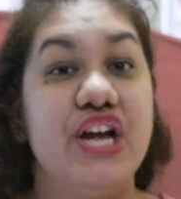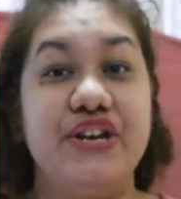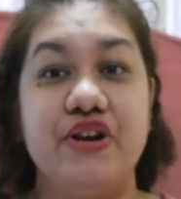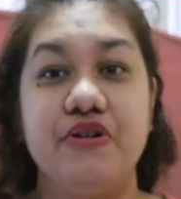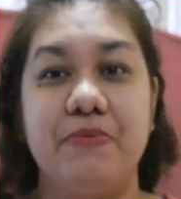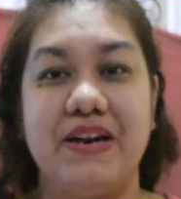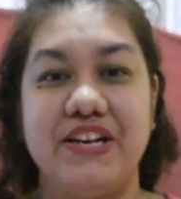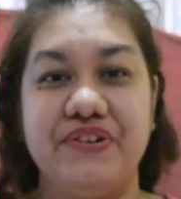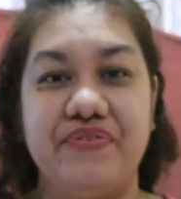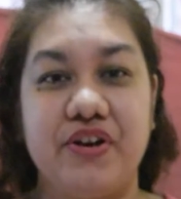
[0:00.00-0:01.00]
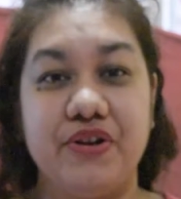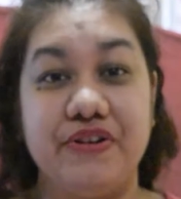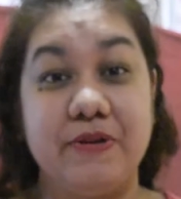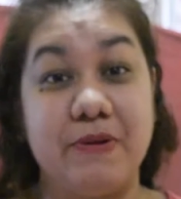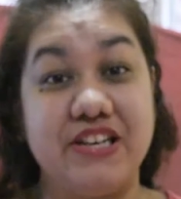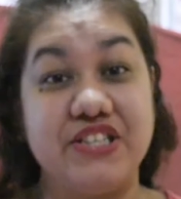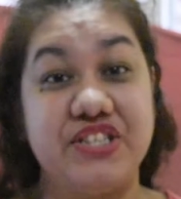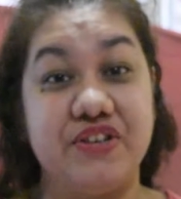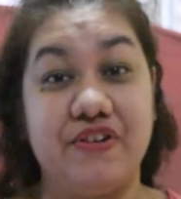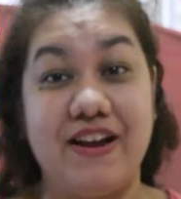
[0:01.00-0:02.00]
No, but I do follow him on
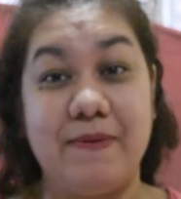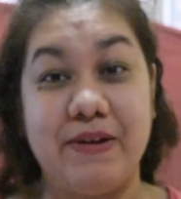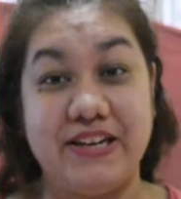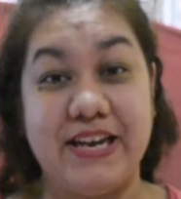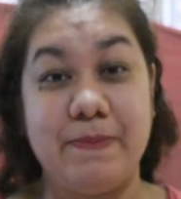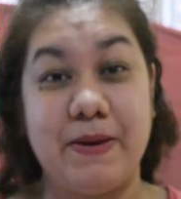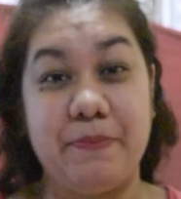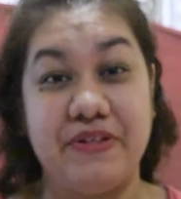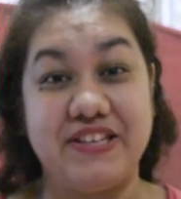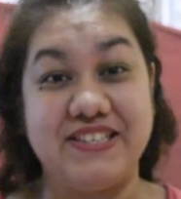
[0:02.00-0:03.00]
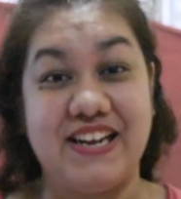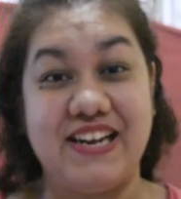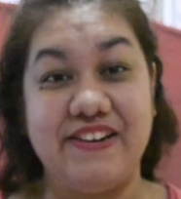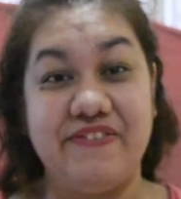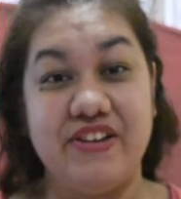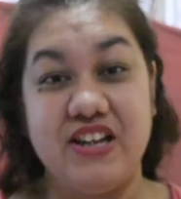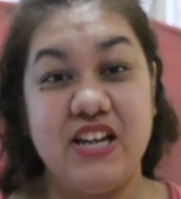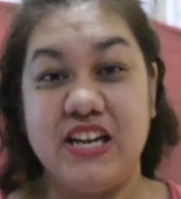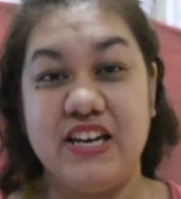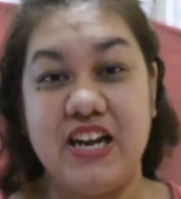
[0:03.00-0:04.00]
Instagram and keep up with his life.
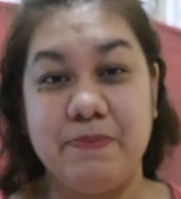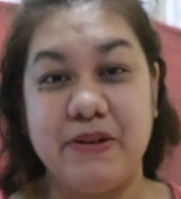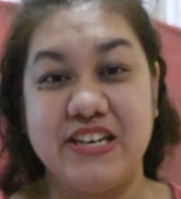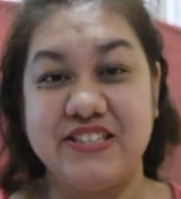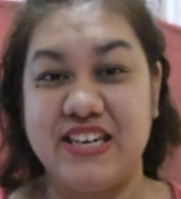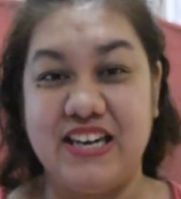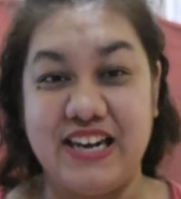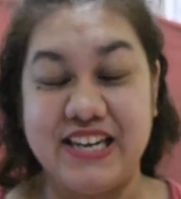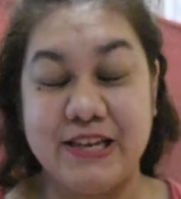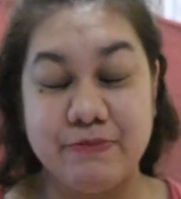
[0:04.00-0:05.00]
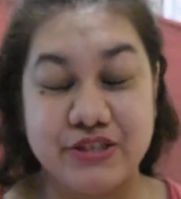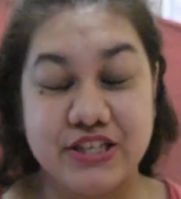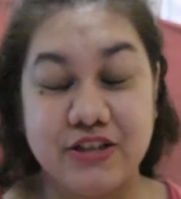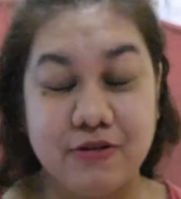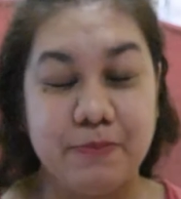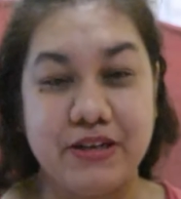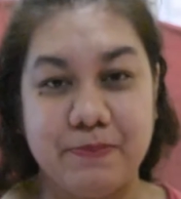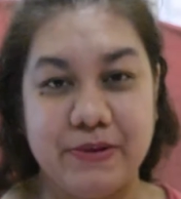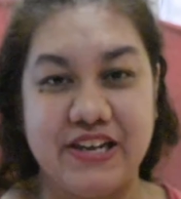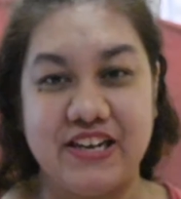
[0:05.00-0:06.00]
Not because I like him still, but
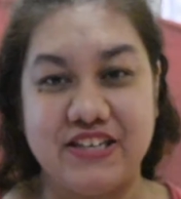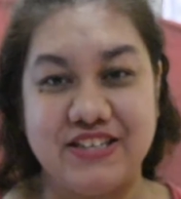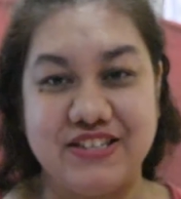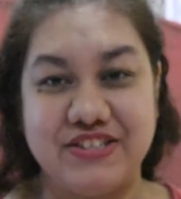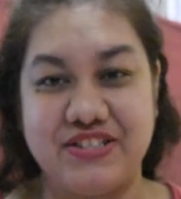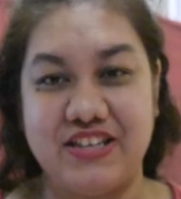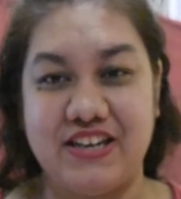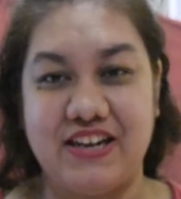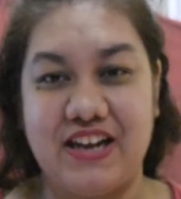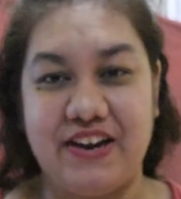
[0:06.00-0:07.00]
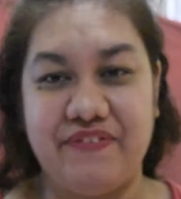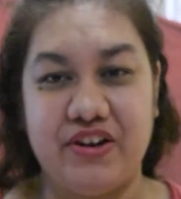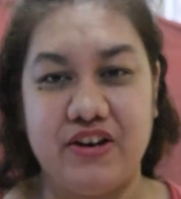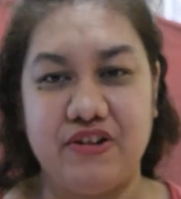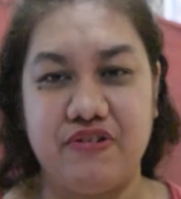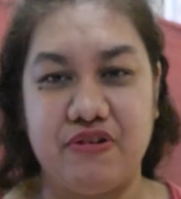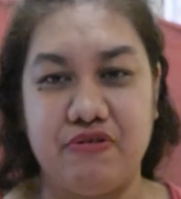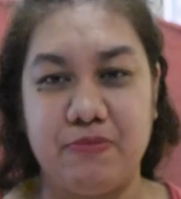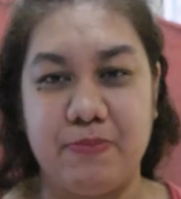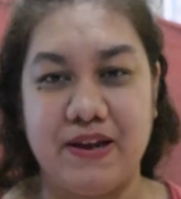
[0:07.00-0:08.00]
because I follow
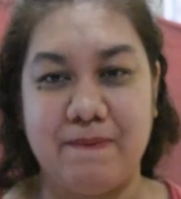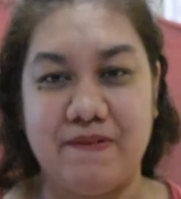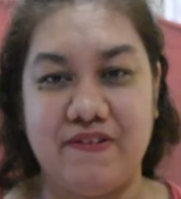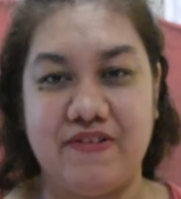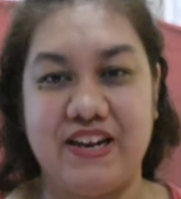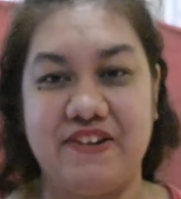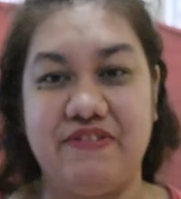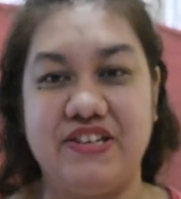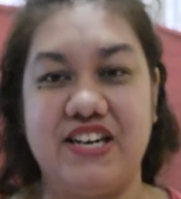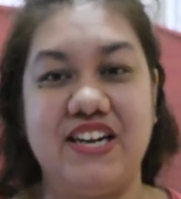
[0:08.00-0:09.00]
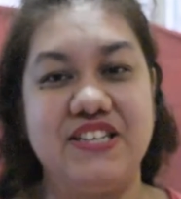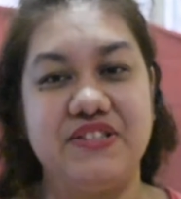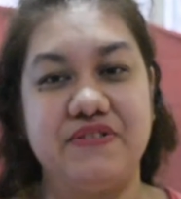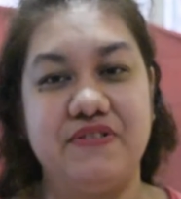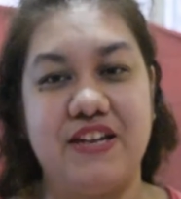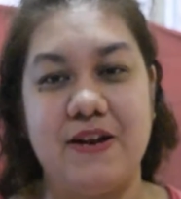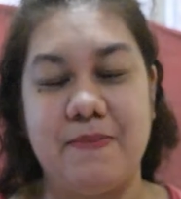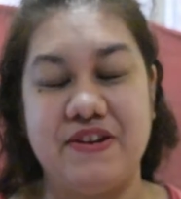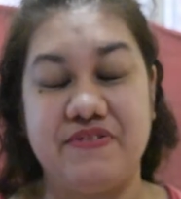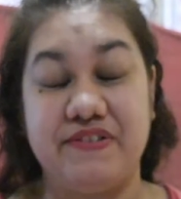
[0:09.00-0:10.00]
old people that I went to high school,
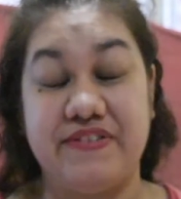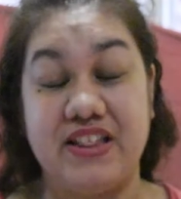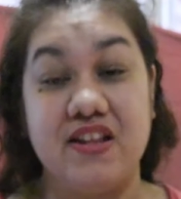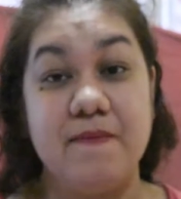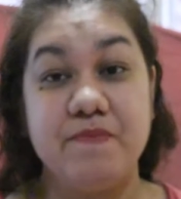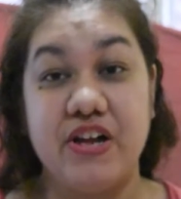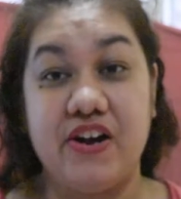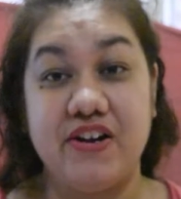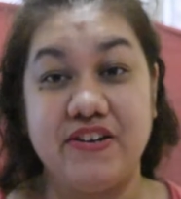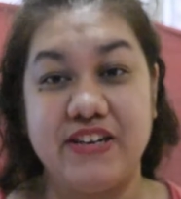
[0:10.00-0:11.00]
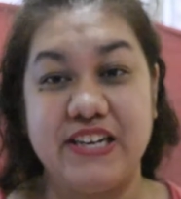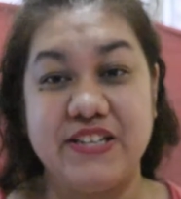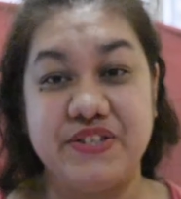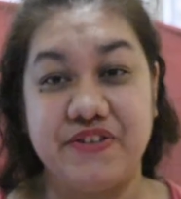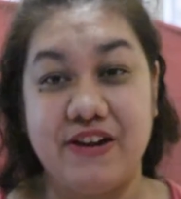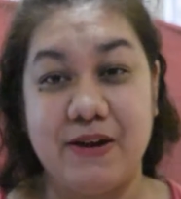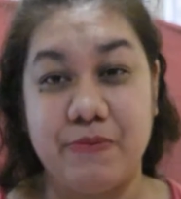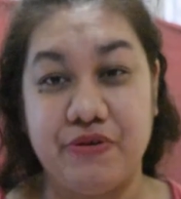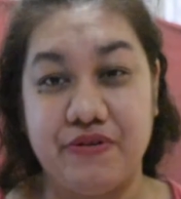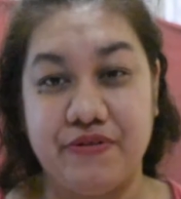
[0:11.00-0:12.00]
elementary with on Instagram
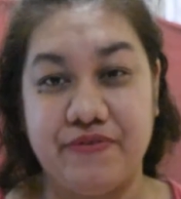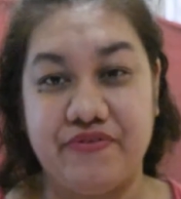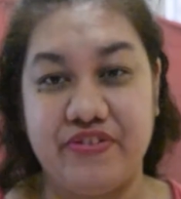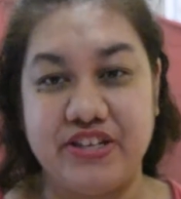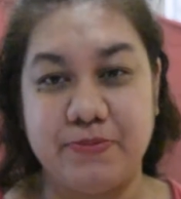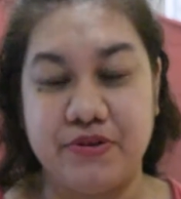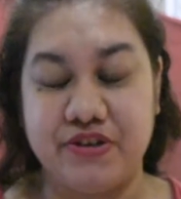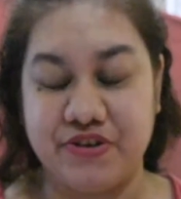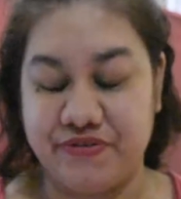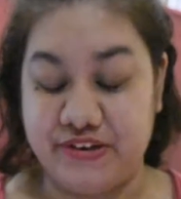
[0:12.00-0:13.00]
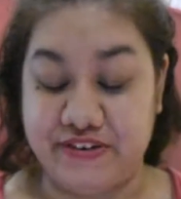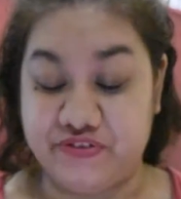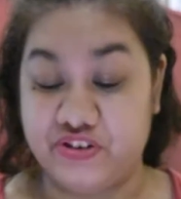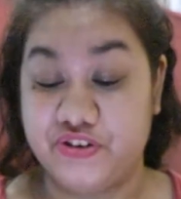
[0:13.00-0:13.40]
or Facebook or whatever.